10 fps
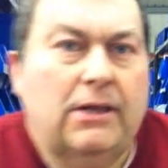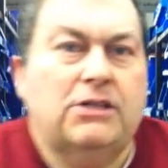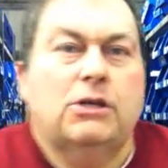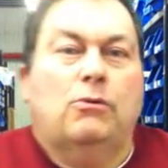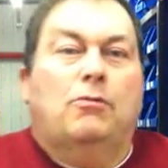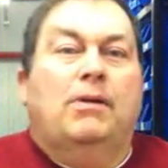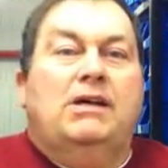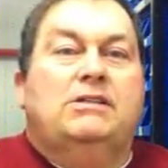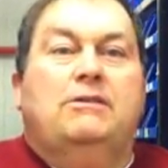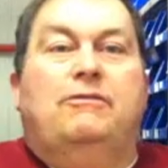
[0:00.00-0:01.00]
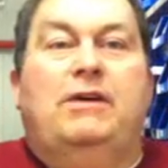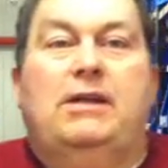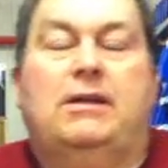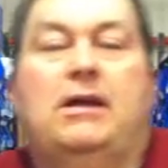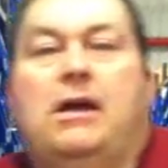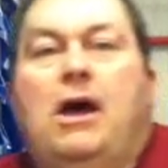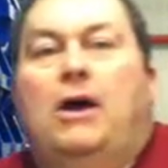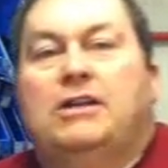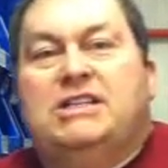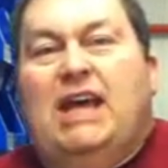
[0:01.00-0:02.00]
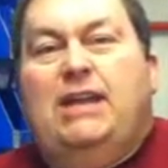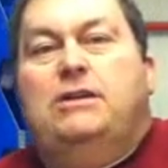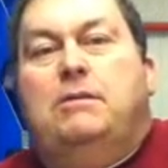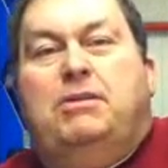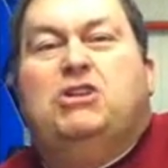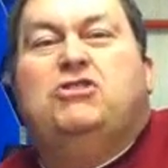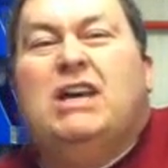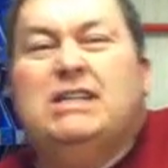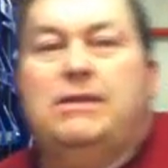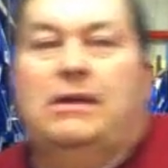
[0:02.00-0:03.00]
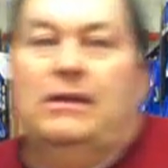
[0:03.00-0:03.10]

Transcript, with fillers: and these are the wall plates that fit on the standard Patrese,